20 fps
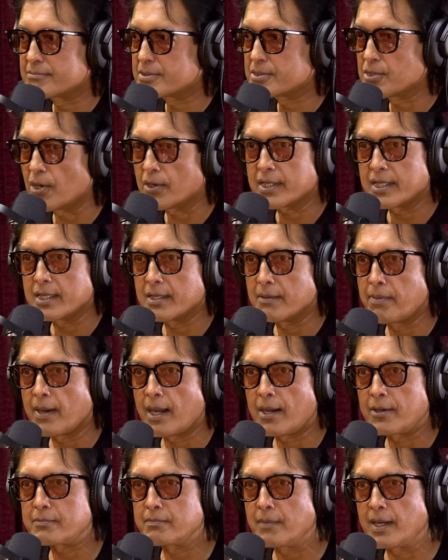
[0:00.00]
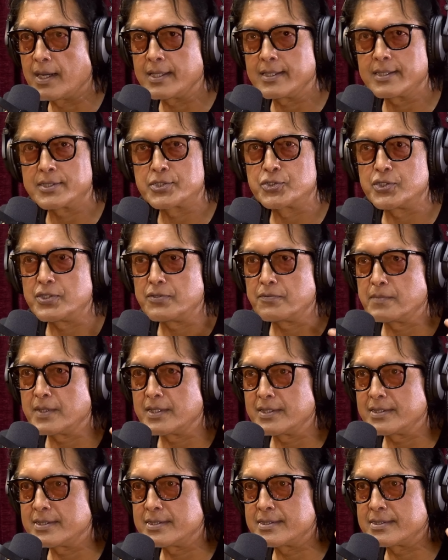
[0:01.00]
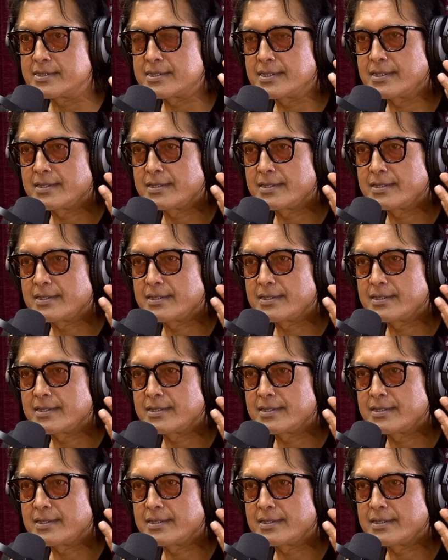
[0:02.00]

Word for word: talking about my achievements,